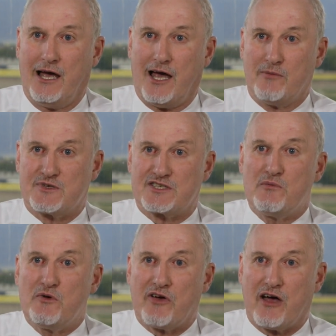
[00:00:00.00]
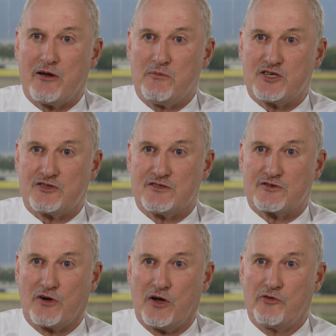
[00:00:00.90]
um, some of our emissions
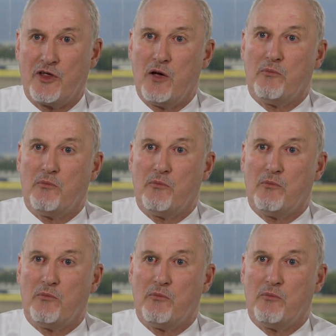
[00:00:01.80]
growth